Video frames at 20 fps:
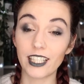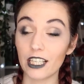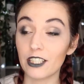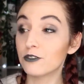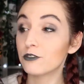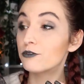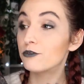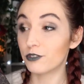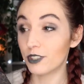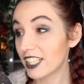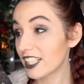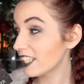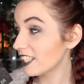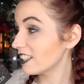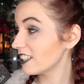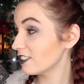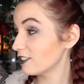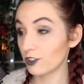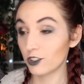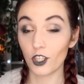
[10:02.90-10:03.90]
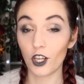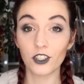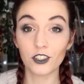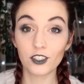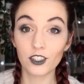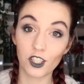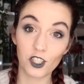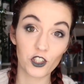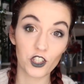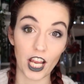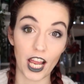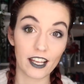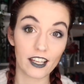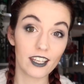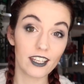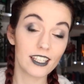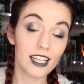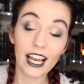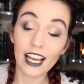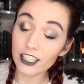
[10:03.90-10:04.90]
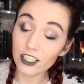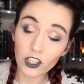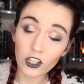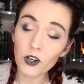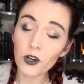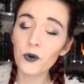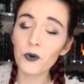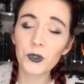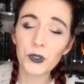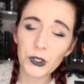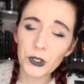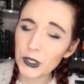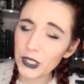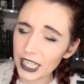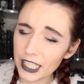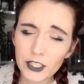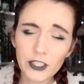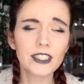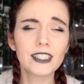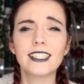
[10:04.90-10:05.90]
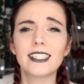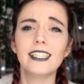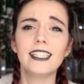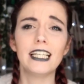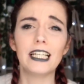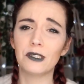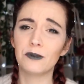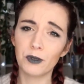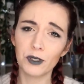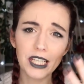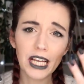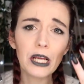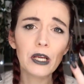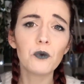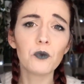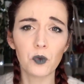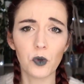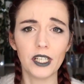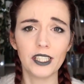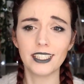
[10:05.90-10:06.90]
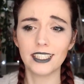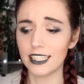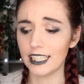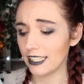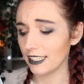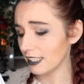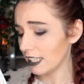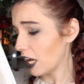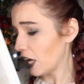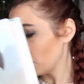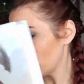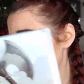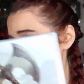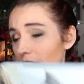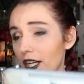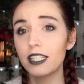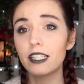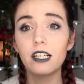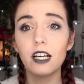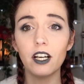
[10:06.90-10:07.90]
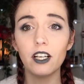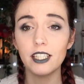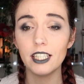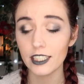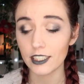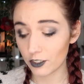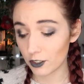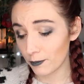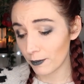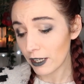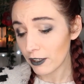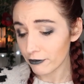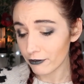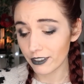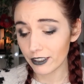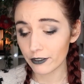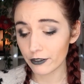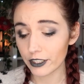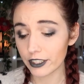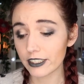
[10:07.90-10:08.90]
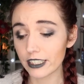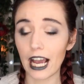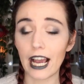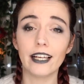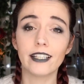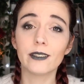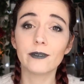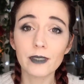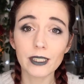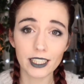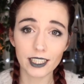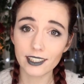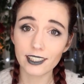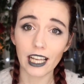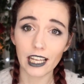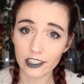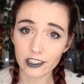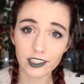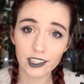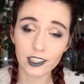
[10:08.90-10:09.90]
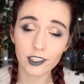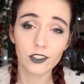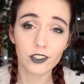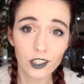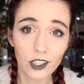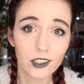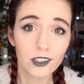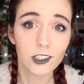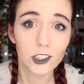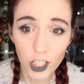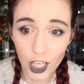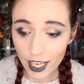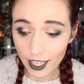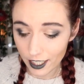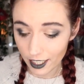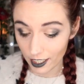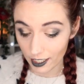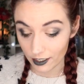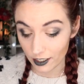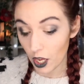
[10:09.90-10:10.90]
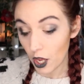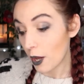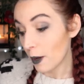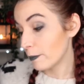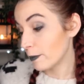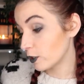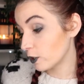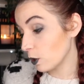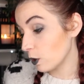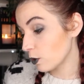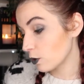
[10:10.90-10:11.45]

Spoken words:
that freaking dust jacket. I know you cannot see it, but I wanted it, so I got it. So my favorite item is actually the dust jacket, but